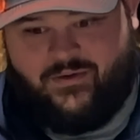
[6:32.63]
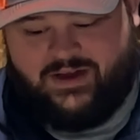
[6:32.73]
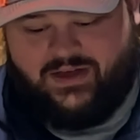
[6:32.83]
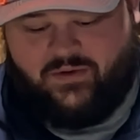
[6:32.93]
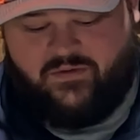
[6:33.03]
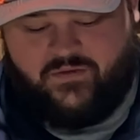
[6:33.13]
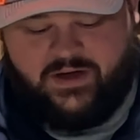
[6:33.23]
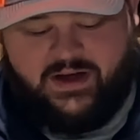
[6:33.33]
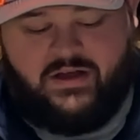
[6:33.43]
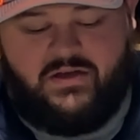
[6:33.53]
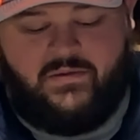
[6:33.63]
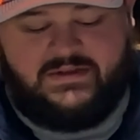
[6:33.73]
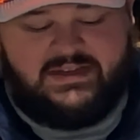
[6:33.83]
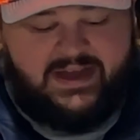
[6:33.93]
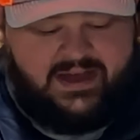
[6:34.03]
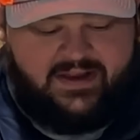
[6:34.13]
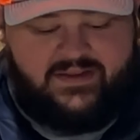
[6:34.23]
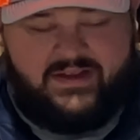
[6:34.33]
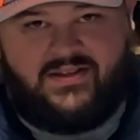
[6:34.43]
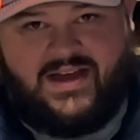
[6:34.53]
get one free was, again,
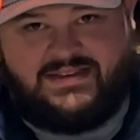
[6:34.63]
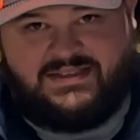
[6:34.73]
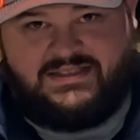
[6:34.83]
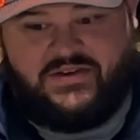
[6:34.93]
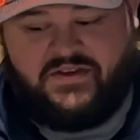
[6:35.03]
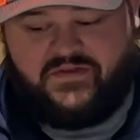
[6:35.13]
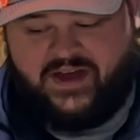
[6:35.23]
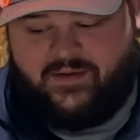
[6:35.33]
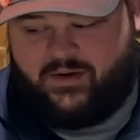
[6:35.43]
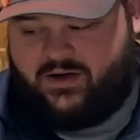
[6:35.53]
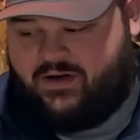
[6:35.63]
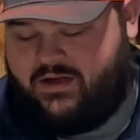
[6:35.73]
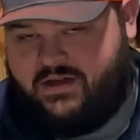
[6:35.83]
the Classic Series Viper.